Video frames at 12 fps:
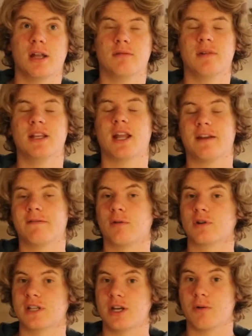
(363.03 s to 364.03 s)
inline
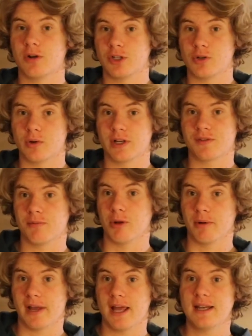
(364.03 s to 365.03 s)
4s I know are notorious for
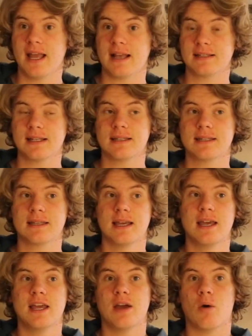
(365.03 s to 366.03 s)
blowing head gaskets,
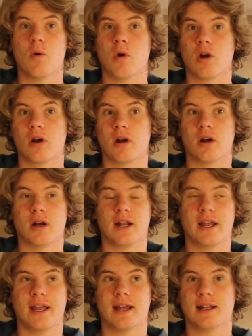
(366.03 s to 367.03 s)

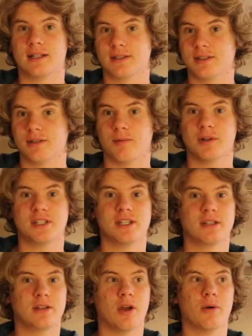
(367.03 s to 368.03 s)
and once
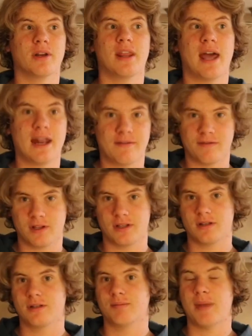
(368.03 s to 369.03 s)
you go into that, if
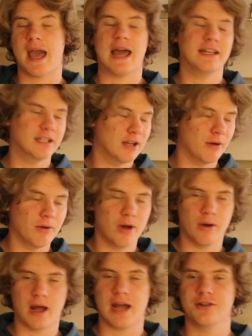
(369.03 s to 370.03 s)
it's bad and you don't
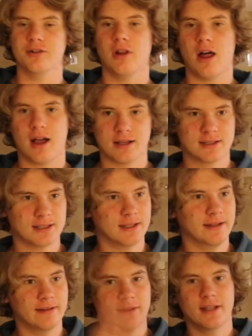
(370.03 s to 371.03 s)
know, it hydro locks,
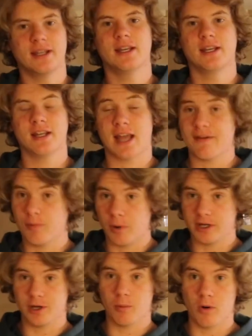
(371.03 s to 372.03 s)
and you have a
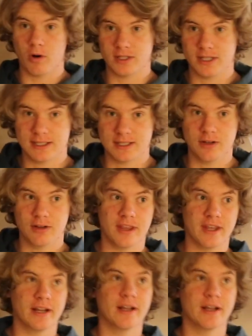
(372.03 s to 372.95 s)
1-year warranty. That's a good thing.